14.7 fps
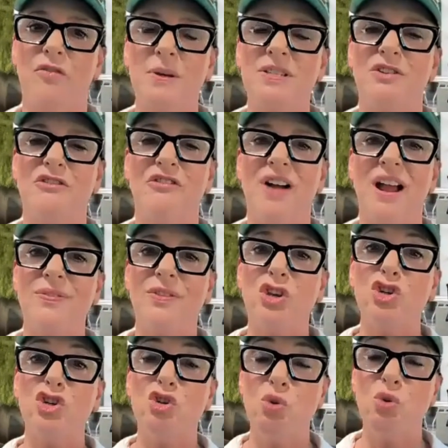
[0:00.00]
but to find the
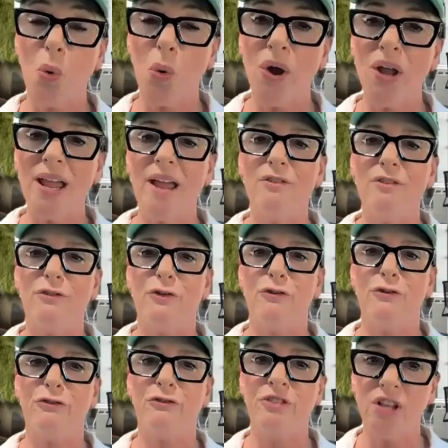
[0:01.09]
joy and
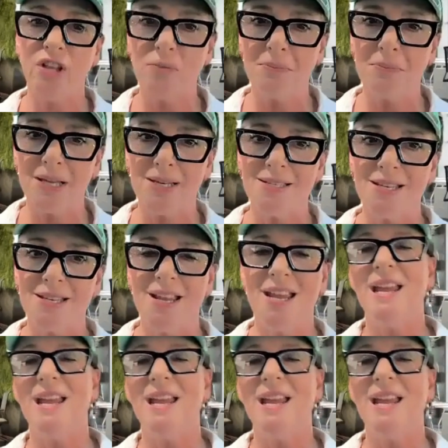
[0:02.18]
fulfillment